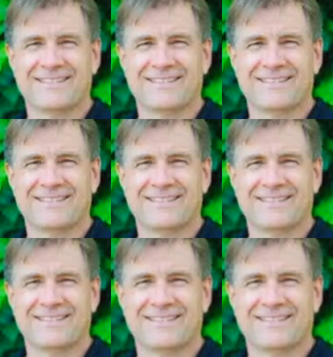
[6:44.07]

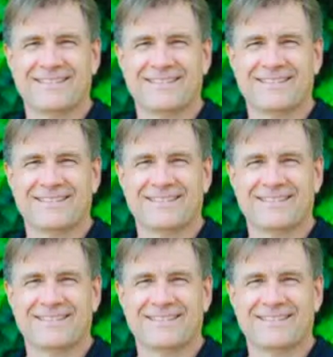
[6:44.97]

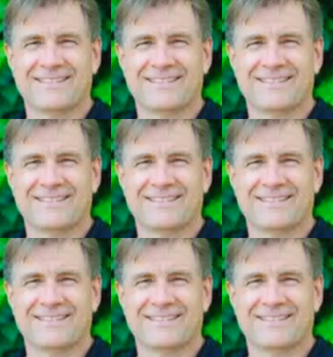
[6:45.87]

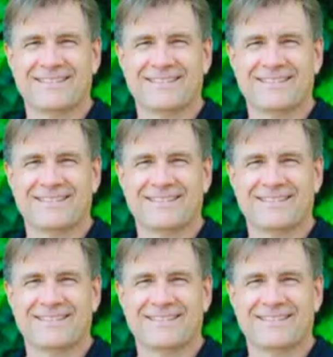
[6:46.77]

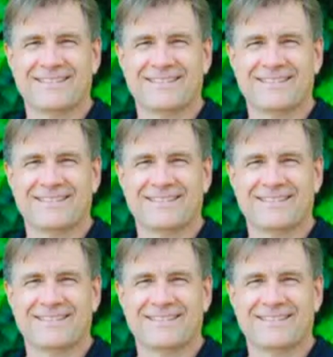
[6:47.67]
(no lip movement)